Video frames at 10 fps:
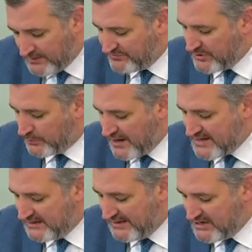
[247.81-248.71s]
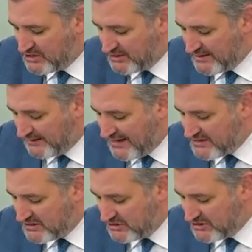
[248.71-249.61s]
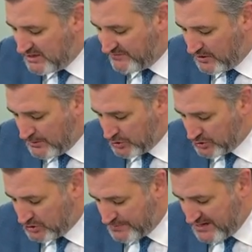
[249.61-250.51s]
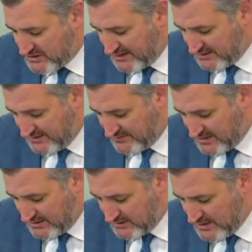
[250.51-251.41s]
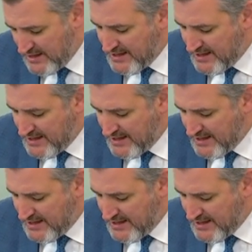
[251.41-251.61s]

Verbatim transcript: for the regulation and licensing of commercial space activities